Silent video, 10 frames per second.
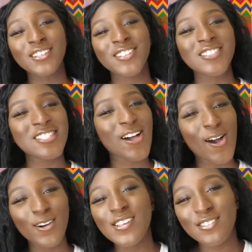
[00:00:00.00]
She was
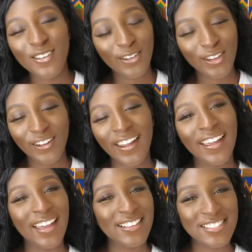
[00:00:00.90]
always very
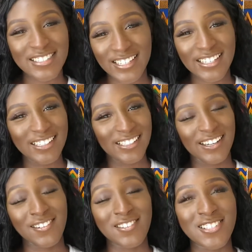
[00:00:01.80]
great at saying
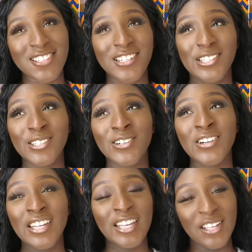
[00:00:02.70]
no.
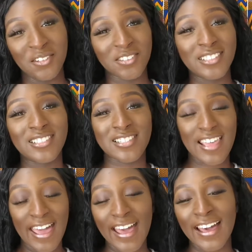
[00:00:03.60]
So we just
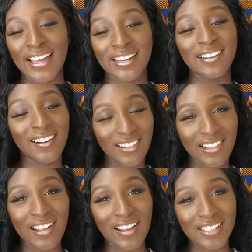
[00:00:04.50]
had a
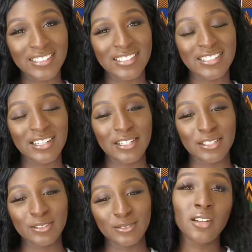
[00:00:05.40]
lot
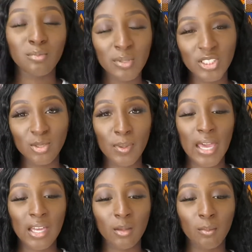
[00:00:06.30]
of,
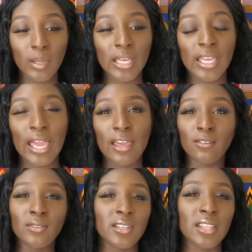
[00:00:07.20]
pushback, but I
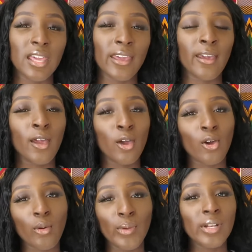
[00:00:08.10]
feel like
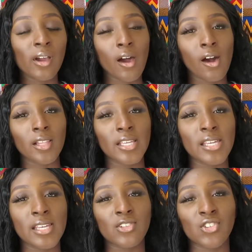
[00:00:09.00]
going to
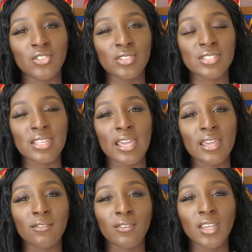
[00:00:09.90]
college and just like
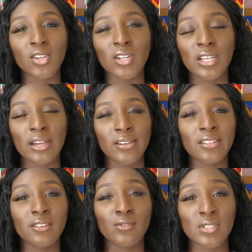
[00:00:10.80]
figuring out a
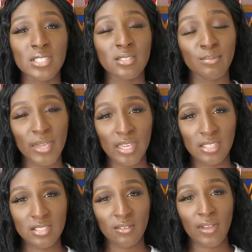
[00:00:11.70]
different
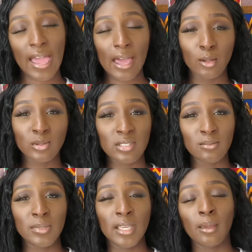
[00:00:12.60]
space of how to
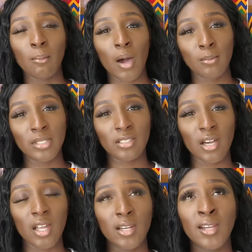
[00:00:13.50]
be mom and
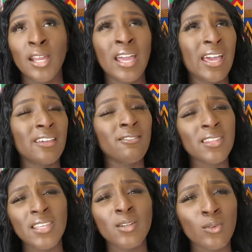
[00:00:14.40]
daughter. I even
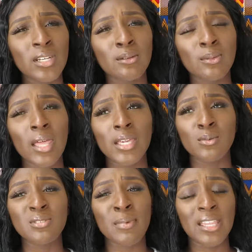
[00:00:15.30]
think when like it
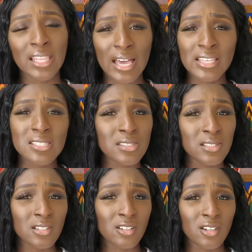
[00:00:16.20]
was my last
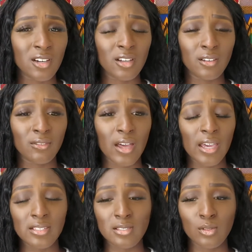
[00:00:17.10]
year of
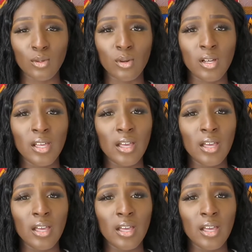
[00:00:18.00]
high school,